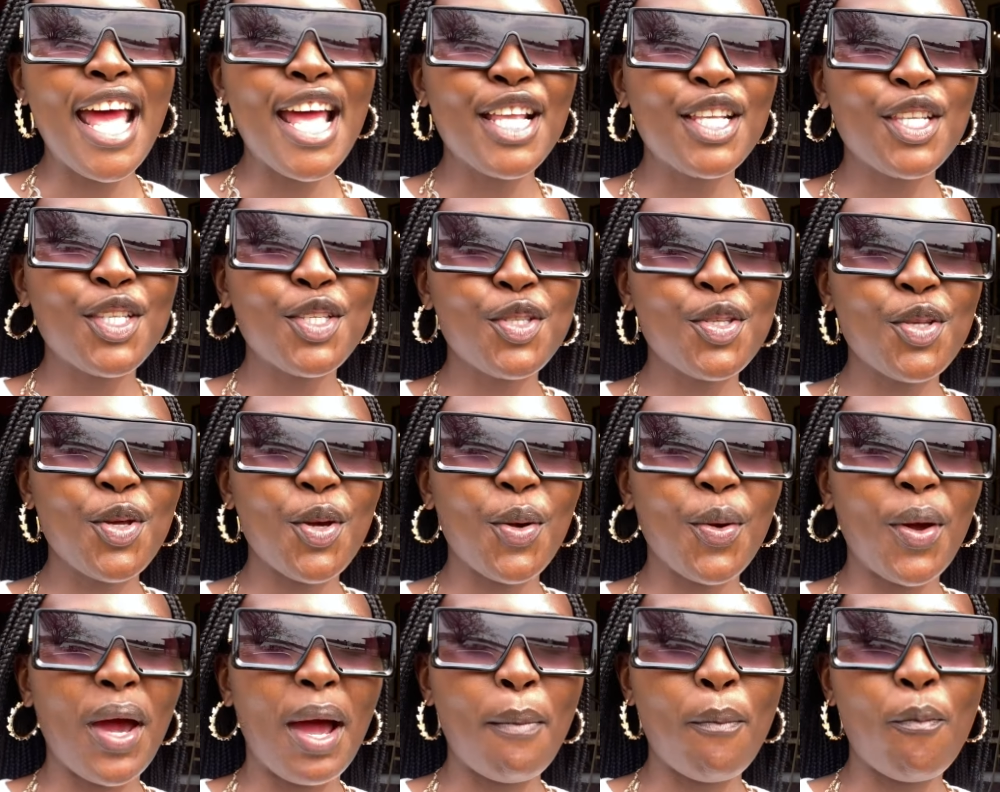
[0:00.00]

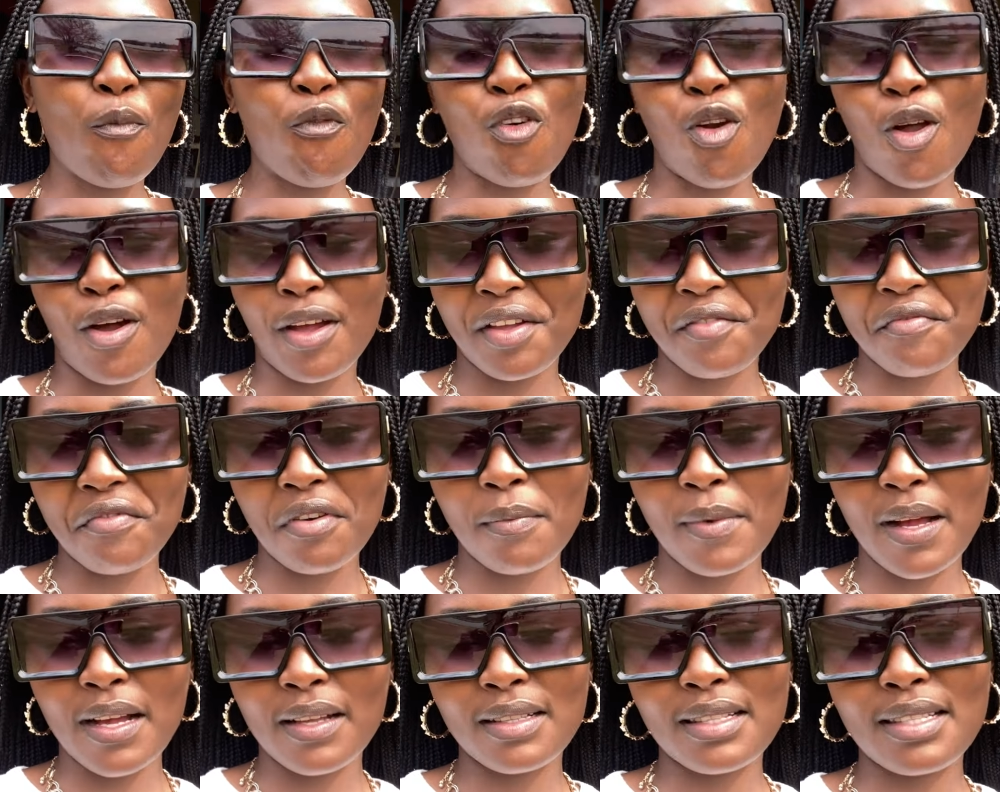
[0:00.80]
So I'm vlogging
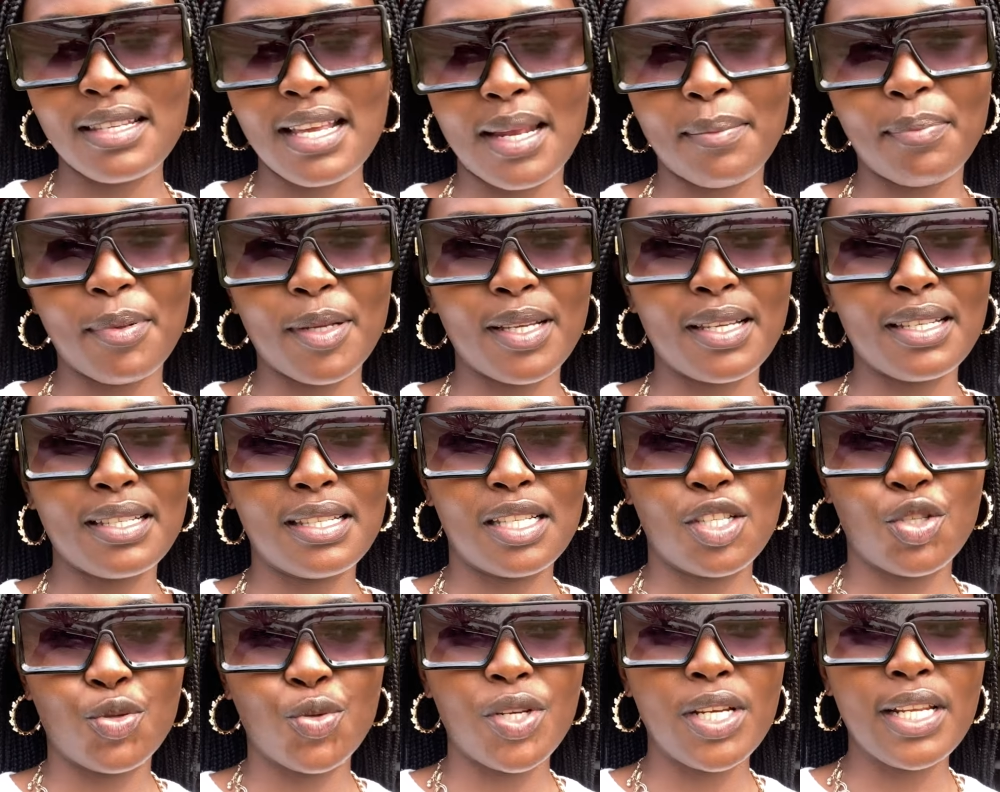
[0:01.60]
from outside because
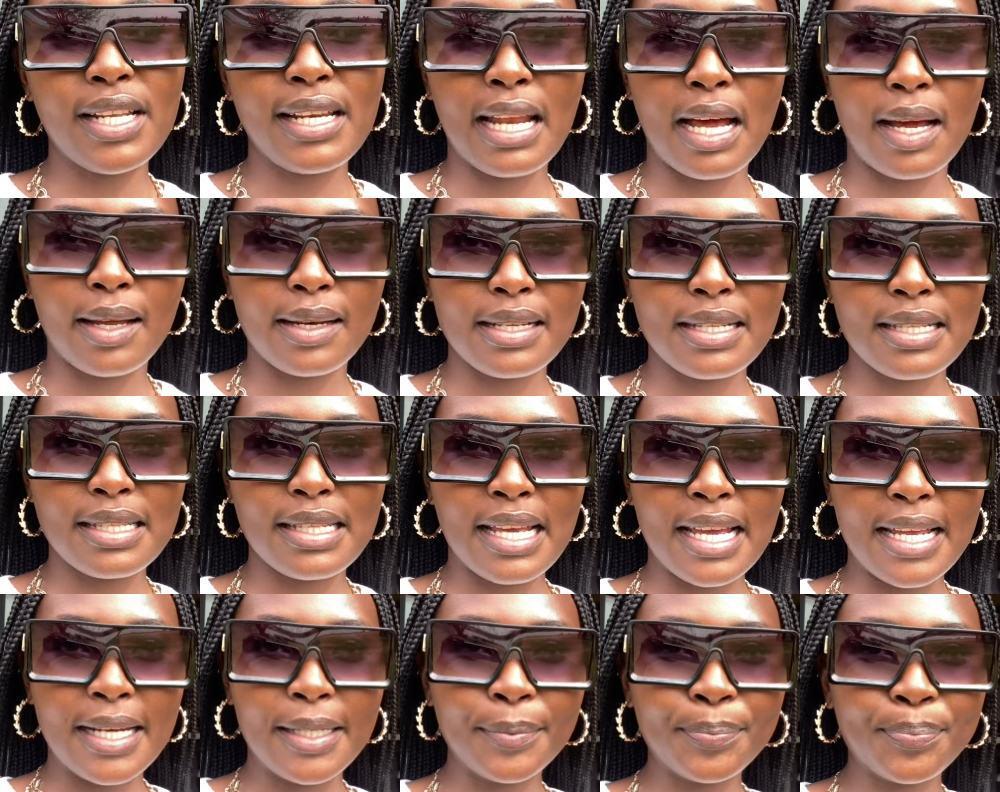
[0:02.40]
it's really loud
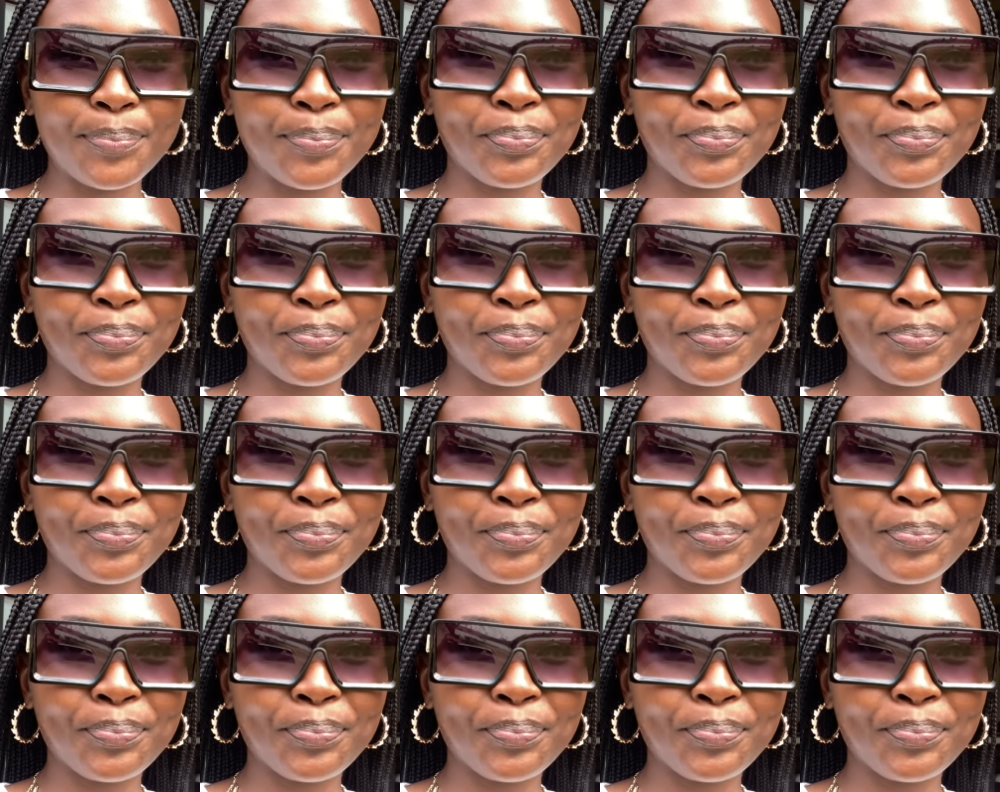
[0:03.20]
inside,